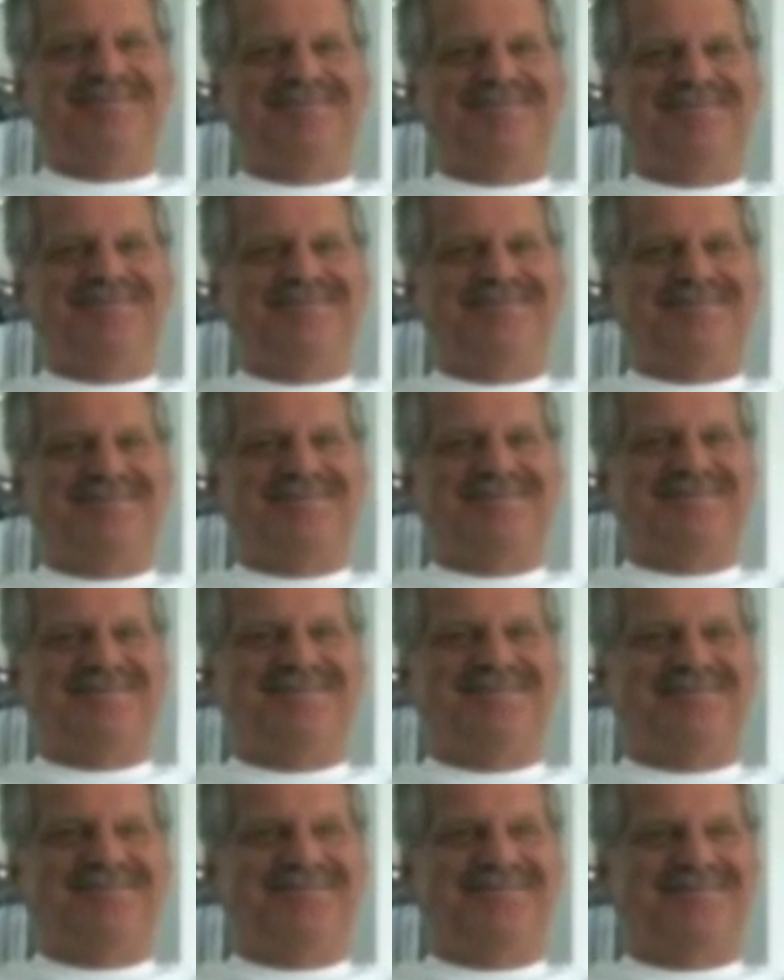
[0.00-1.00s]
Do you
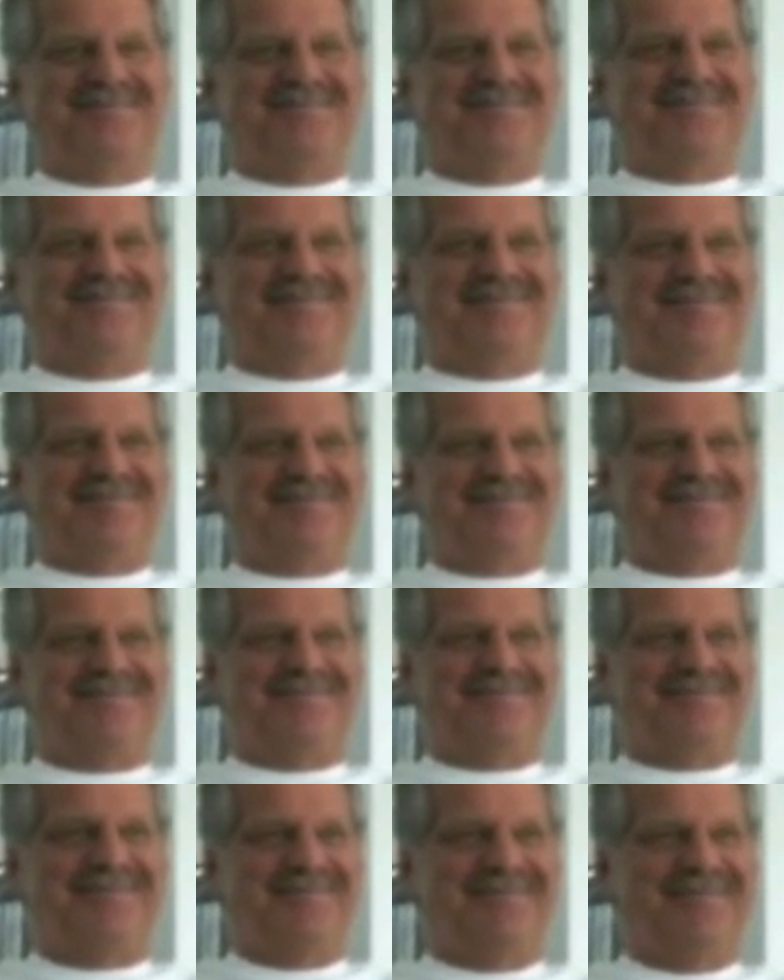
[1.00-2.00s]
feel like the United
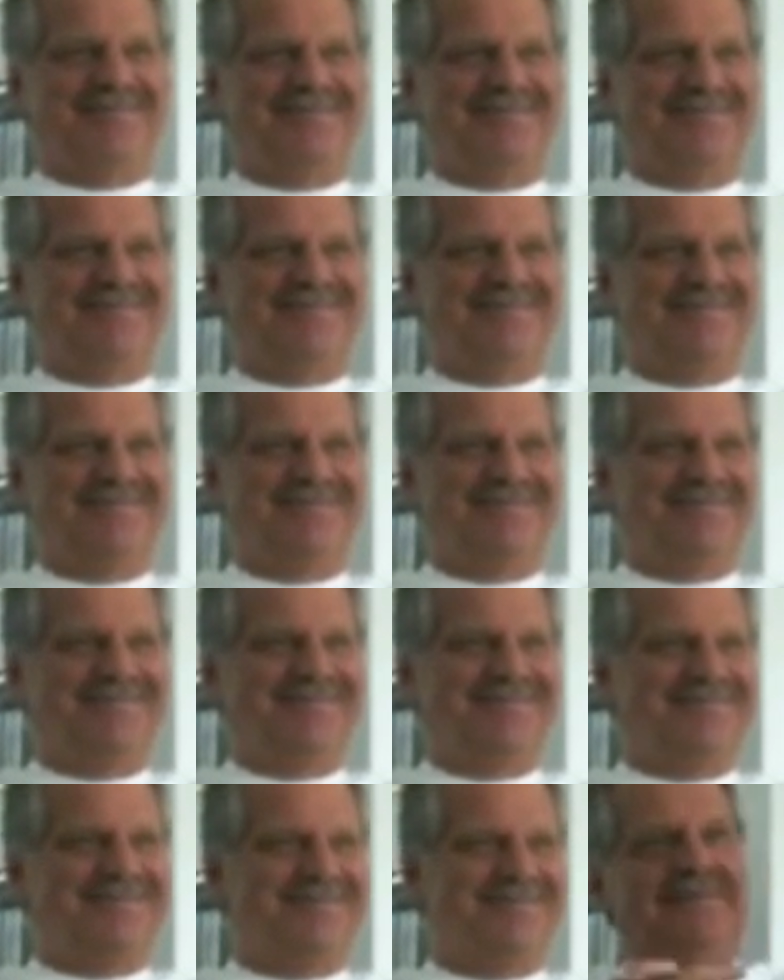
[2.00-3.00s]
States is supporting you?
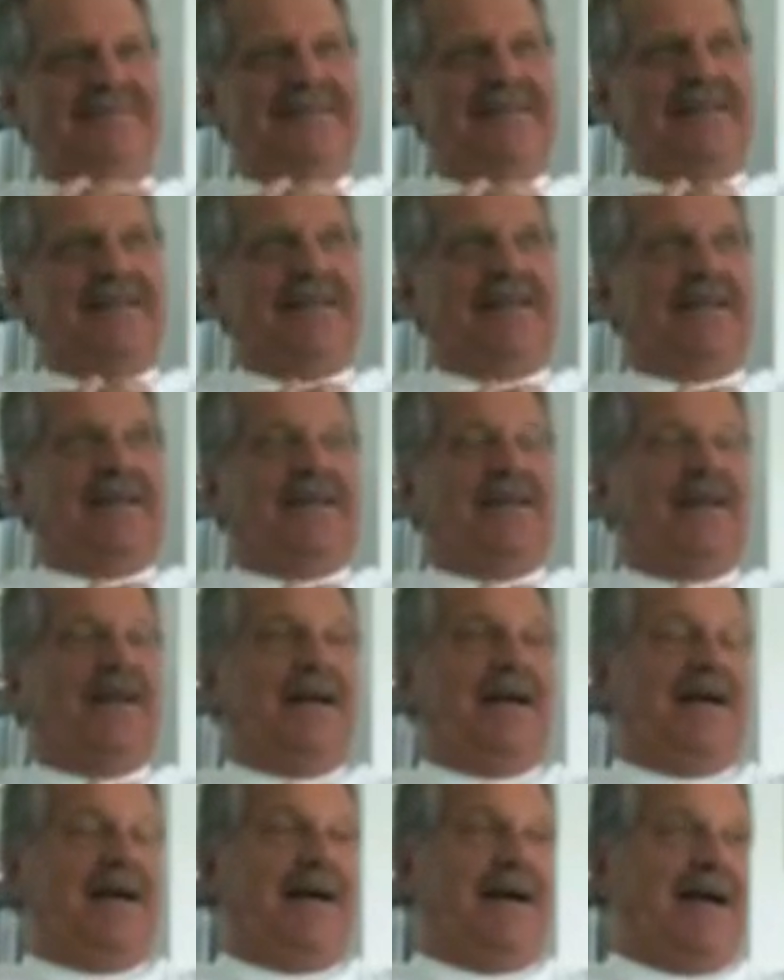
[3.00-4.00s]
That's a
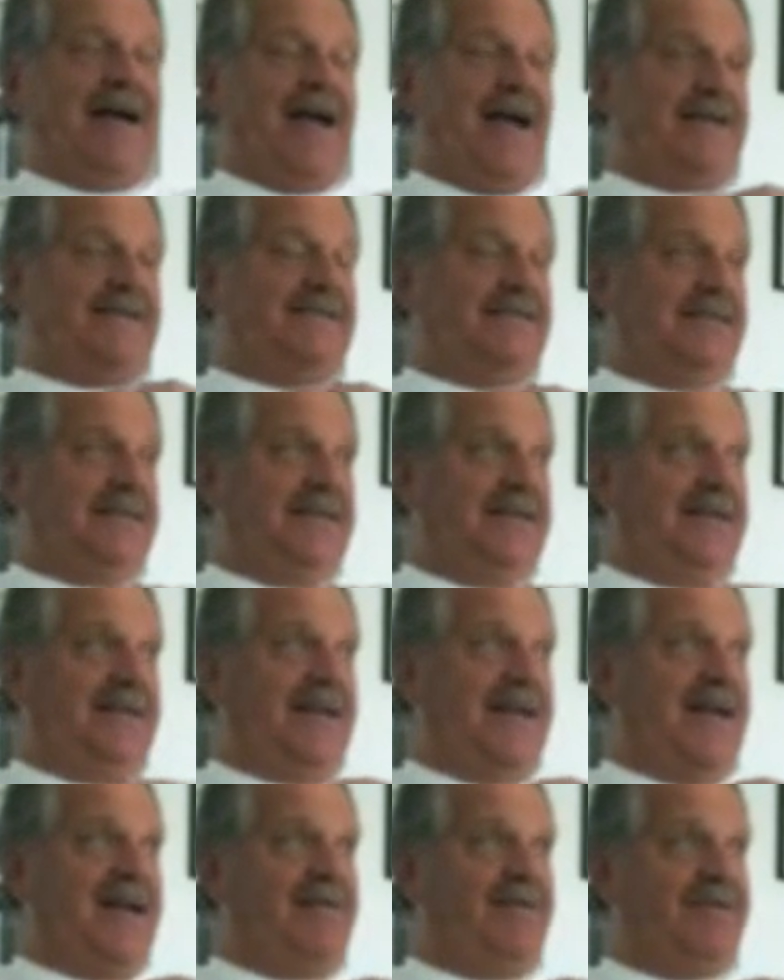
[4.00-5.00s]
tough question,
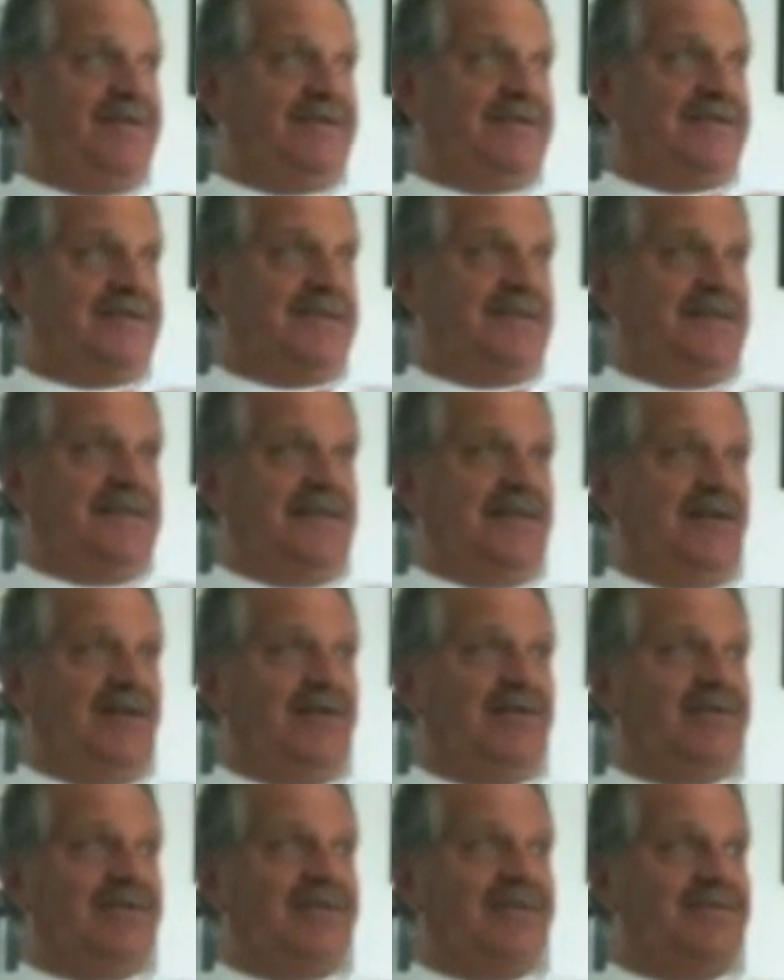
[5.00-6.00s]
Matt. When things
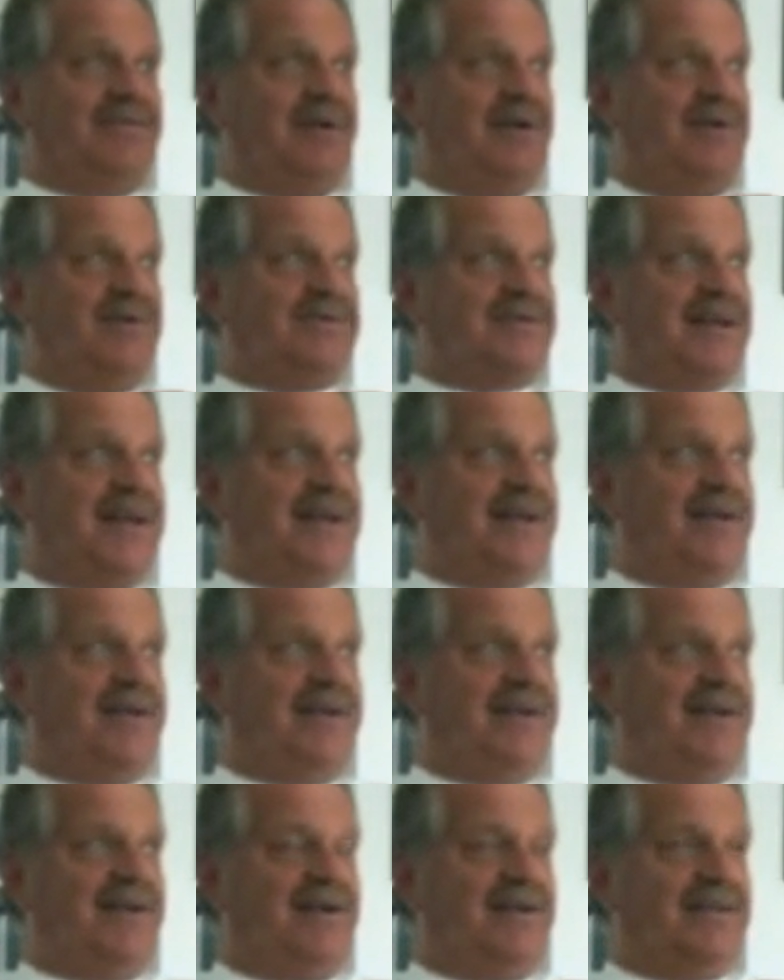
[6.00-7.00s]
get rough, I tend to
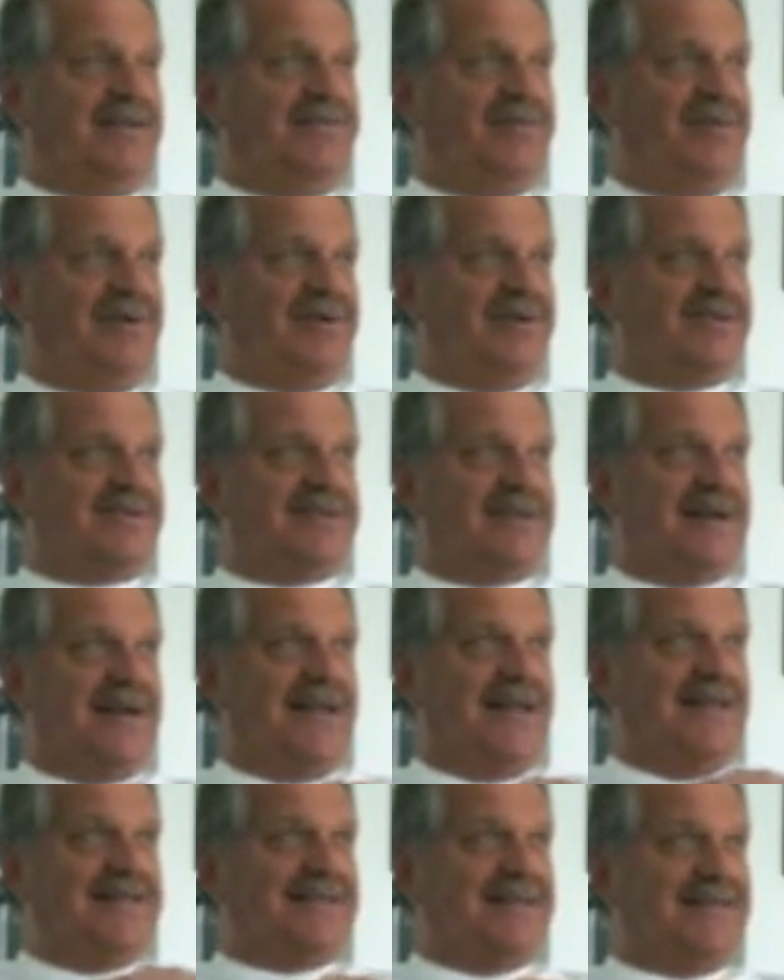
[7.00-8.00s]
blame my problems on
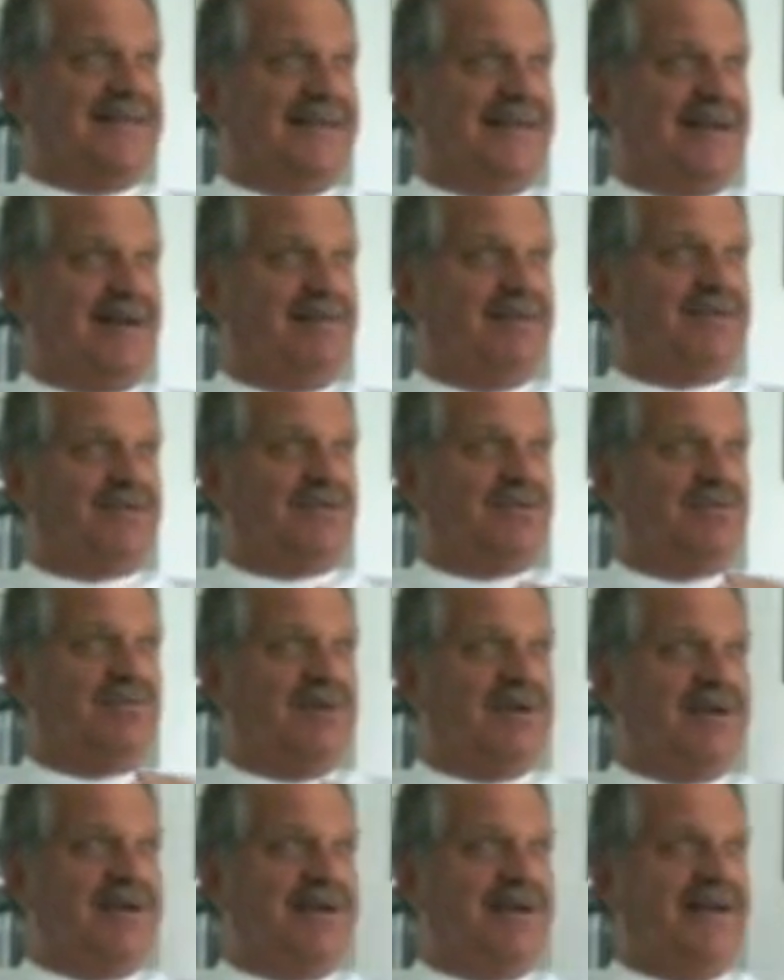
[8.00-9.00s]
the United States, and
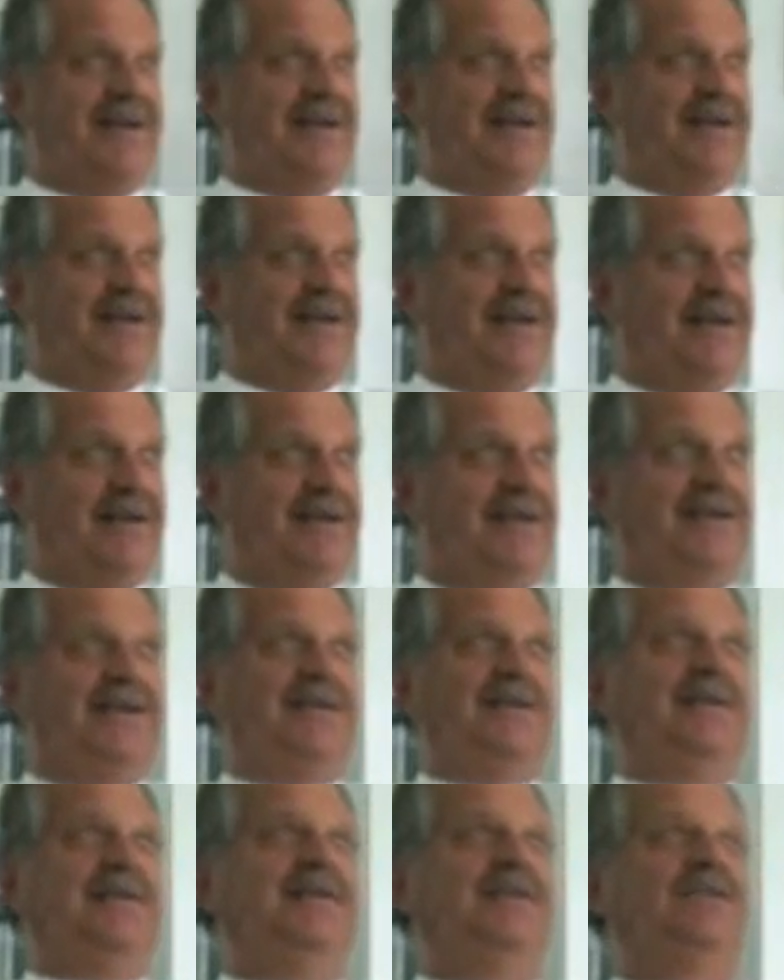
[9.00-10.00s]
other
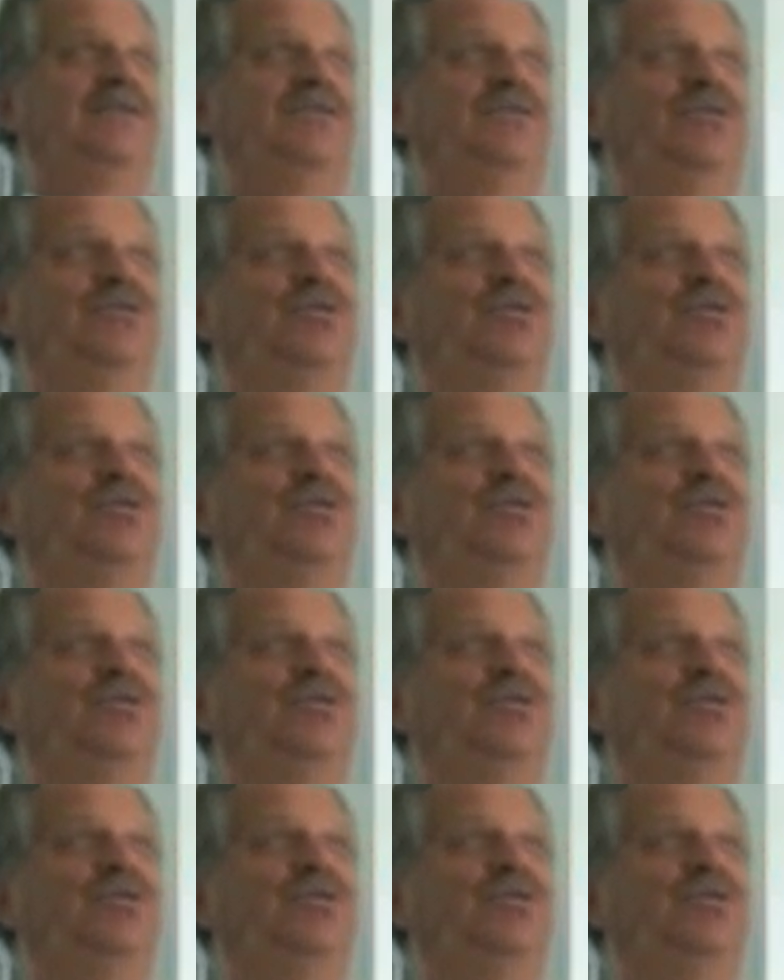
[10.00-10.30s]
times, I'm